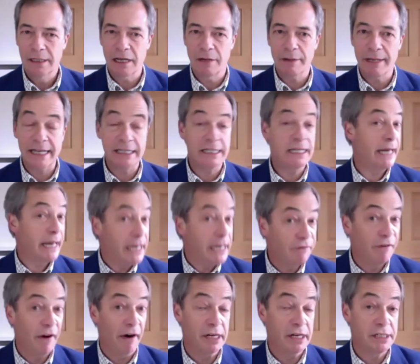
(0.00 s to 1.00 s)
So yes, it
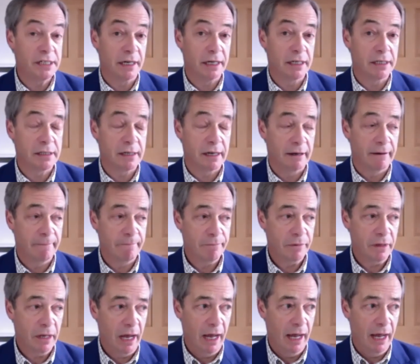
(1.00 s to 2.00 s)
is very sinister.
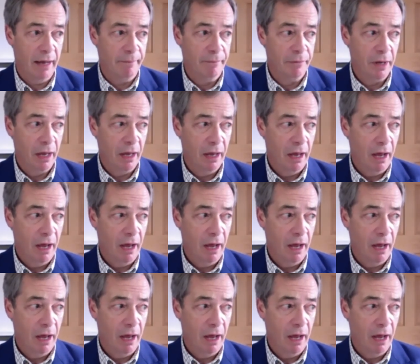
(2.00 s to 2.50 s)
I'm